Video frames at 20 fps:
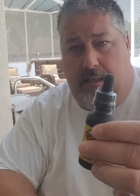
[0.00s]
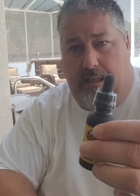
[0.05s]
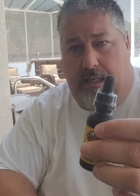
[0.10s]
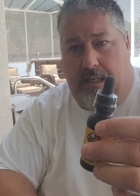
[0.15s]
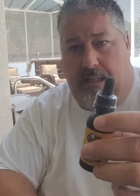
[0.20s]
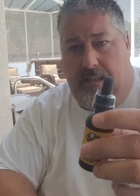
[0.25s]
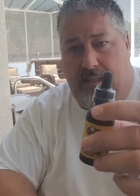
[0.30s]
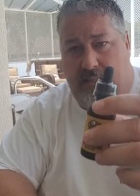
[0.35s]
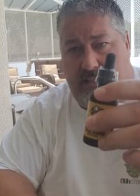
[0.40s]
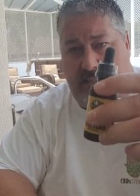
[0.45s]

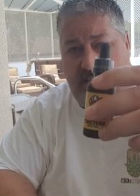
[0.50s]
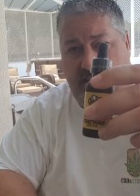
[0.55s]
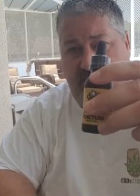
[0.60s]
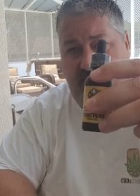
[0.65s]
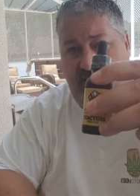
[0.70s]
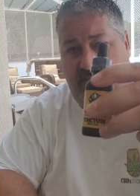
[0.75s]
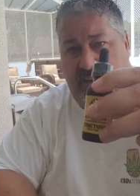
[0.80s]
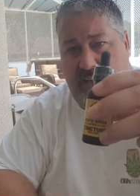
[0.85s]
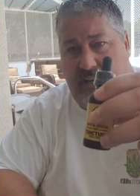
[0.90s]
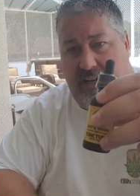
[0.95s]
And this is
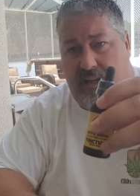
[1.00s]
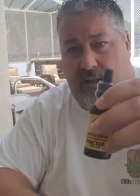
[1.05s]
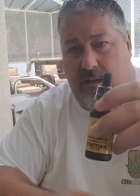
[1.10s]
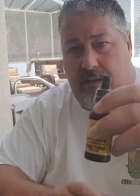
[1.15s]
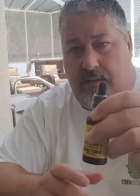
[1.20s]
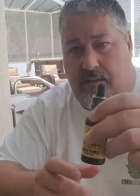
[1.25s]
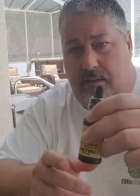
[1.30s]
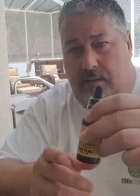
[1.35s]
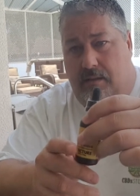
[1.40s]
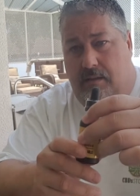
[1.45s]

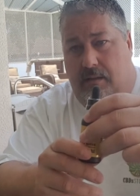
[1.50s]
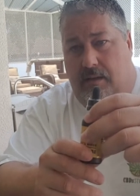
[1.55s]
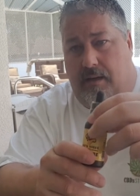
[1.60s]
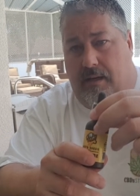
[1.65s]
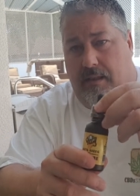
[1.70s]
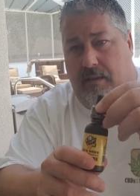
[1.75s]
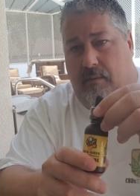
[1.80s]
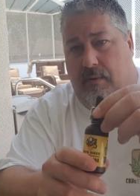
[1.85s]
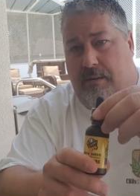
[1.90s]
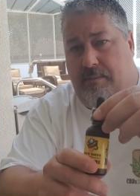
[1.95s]
$50
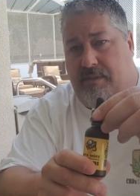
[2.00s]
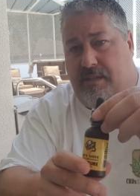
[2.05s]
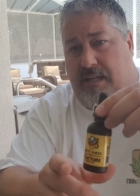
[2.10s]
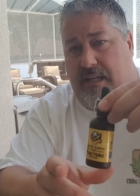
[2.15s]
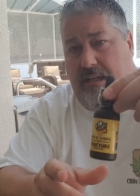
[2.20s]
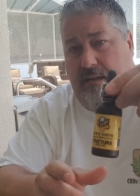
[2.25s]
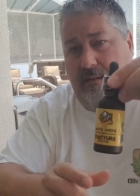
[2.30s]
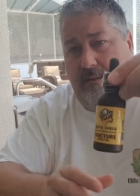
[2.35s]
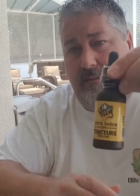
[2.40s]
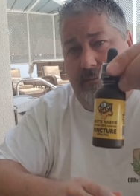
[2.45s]
on the website.